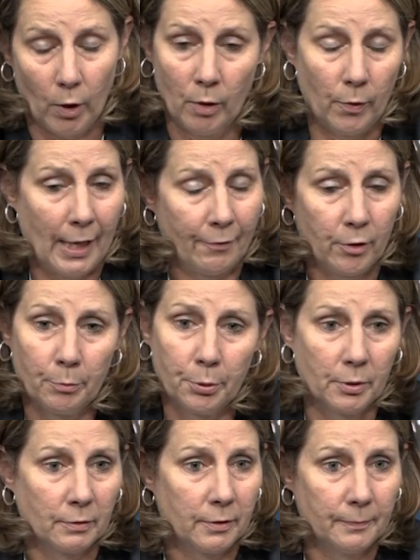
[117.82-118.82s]
Well, we have to
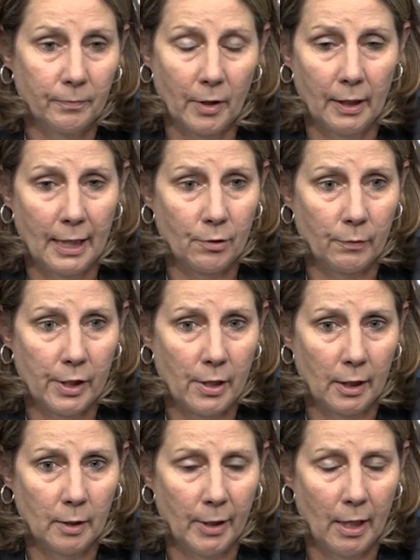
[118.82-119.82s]
improve, and that's what we
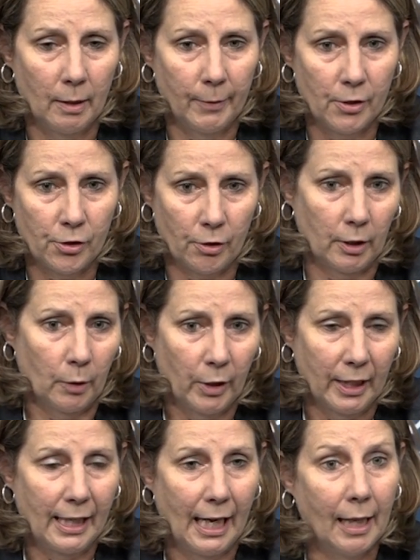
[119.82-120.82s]
talked about. I mean, you certainly
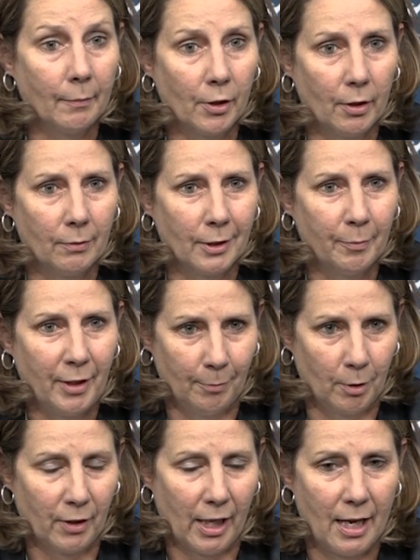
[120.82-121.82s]
win a game, you don't want to beat
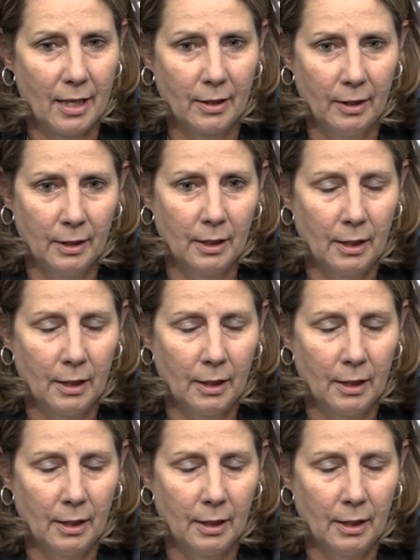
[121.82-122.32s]
them over the head,